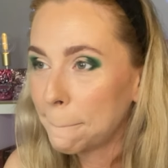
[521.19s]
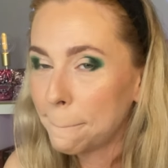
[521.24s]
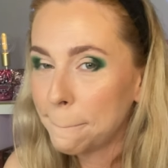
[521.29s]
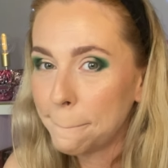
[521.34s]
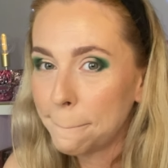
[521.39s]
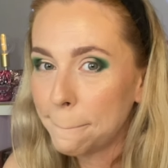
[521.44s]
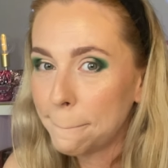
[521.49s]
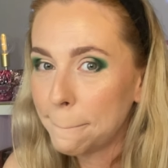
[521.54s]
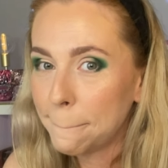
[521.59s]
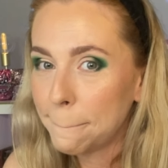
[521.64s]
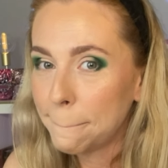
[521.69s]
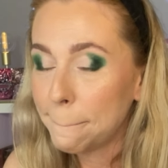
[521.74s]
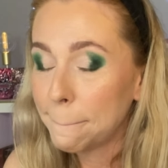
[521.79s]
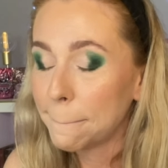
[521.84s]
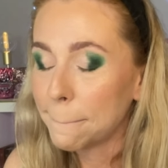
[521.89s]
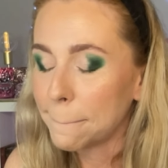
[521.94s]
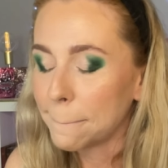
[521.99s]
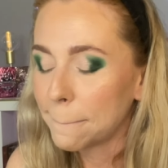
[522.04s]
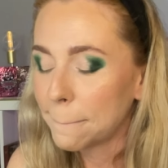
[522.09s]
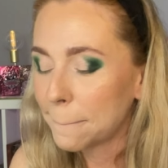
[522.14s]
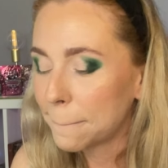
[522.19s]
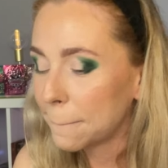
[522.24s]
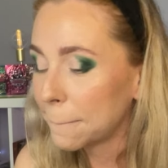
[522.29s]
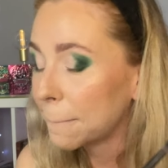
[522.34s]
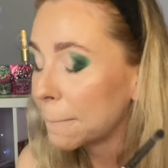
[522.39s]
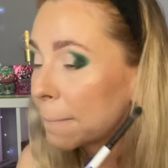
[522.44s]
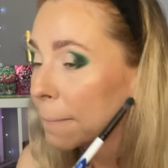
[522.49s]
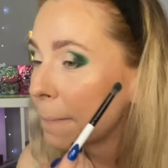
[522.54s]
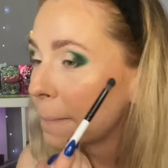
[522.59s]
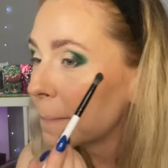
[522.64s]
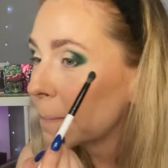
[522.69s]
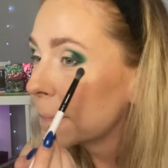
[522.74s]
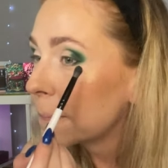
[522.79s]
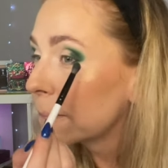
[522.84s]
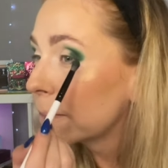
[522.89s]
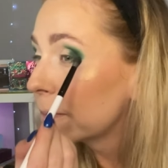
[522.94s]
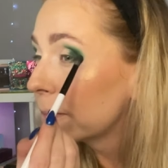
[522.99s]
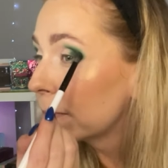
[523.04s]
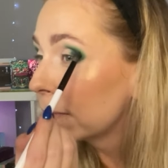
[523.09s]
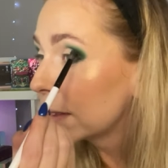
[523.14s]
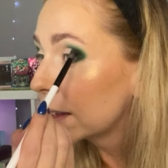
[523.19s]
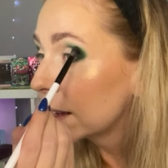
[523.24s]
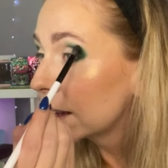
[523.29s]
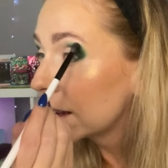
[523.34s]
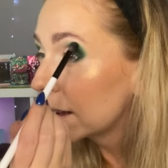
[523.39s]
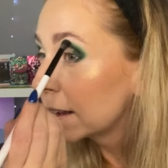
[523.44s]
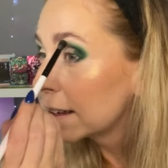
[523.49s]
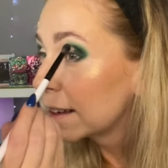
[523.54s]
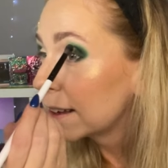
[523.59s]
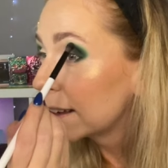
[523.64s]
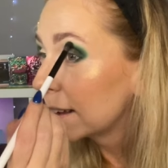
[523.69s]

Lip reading: [no speech]